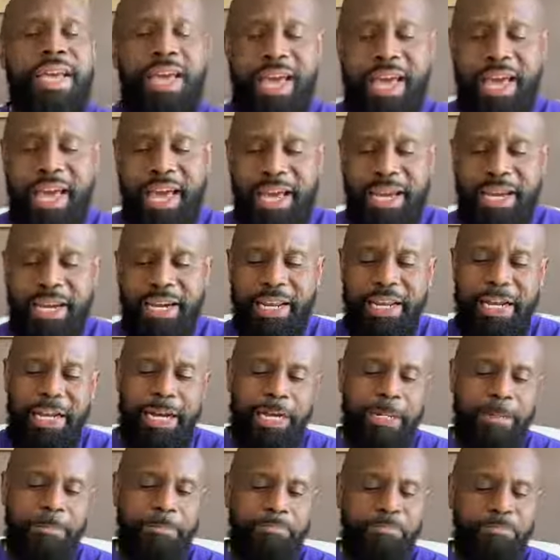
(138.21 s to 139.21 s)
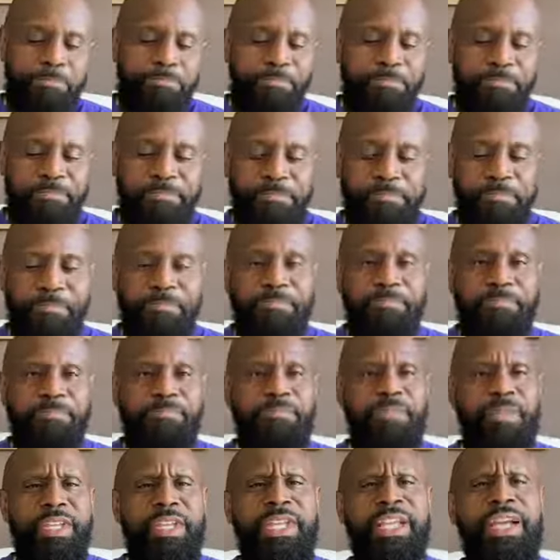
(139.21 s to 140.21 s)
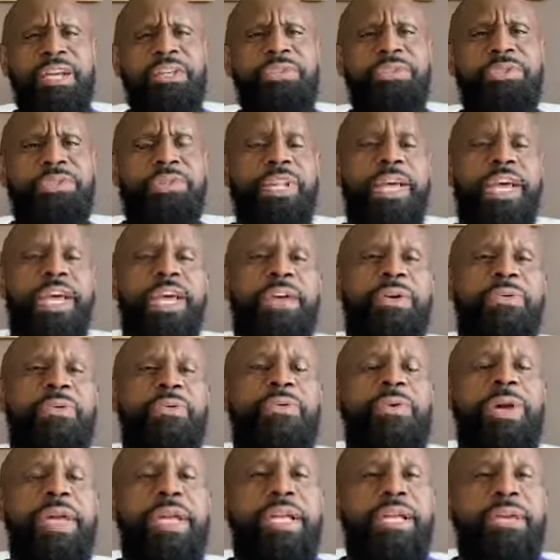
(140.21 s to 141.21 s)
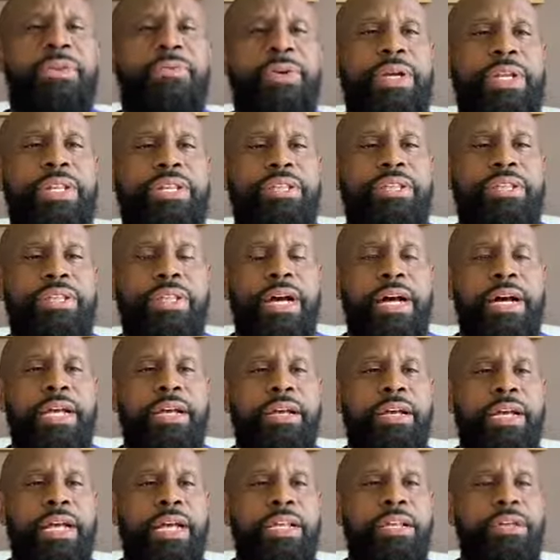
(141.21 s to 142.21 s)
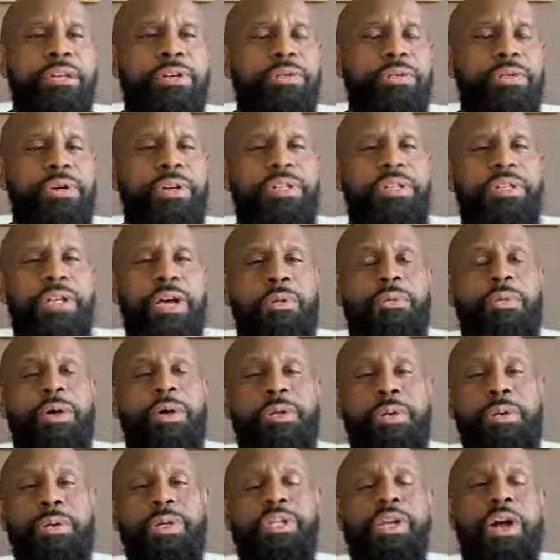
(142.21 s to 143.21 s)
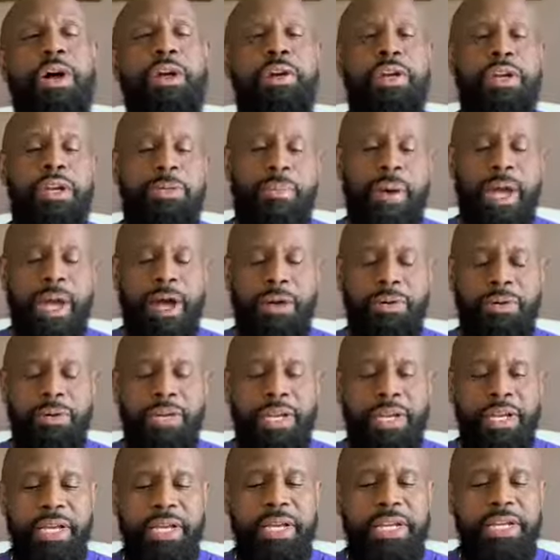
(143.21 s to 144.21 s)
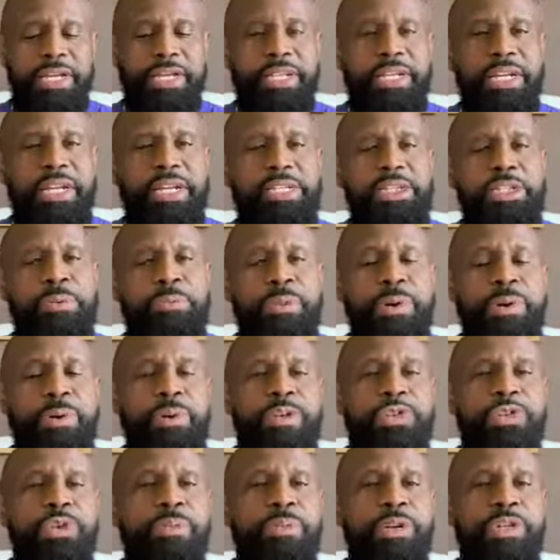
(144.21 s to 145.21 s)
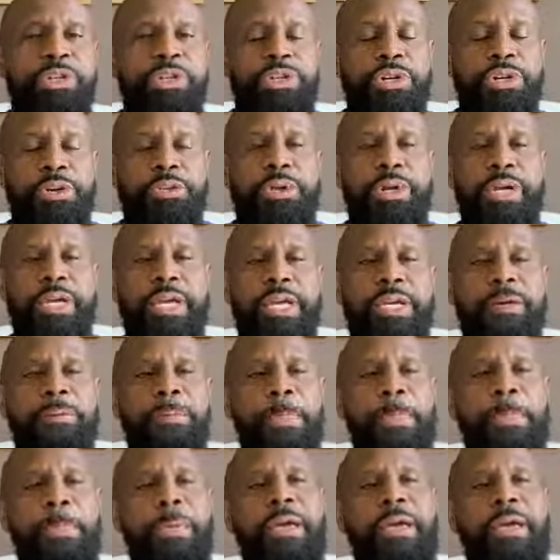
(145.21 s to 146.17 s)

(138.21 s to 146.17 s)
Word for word: And um, yesterday we we uh, were well we were talking about just spiritual maturity,